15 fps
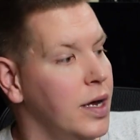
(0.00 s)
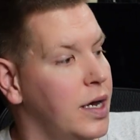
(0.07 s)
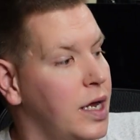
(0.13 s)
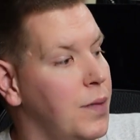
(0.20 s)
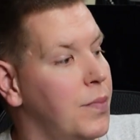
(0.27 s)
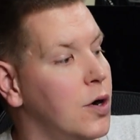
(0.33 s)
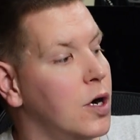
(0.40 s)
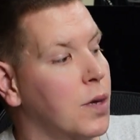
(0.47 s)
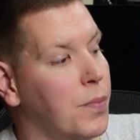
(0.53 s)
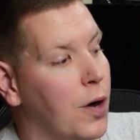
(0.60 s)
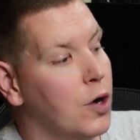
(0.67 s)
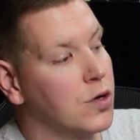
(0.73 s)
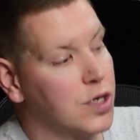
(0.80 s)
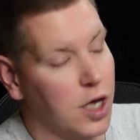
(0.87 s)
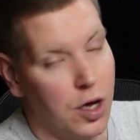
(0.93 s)
Debug
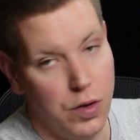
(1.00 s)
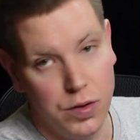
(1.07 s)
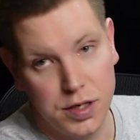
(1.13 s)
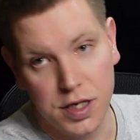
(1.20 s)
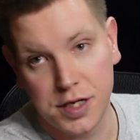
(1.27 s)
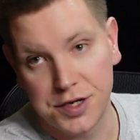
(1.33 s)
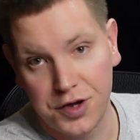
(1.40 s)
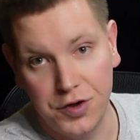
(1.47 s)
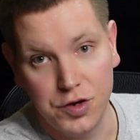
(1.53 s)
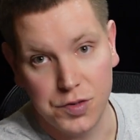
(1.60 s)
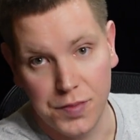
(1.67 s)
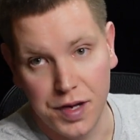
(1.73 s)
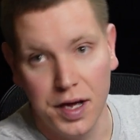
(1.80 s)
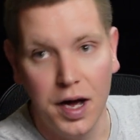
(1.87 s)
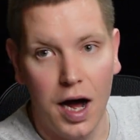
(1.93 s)
postcodes, excuse
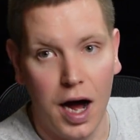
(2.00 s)
me.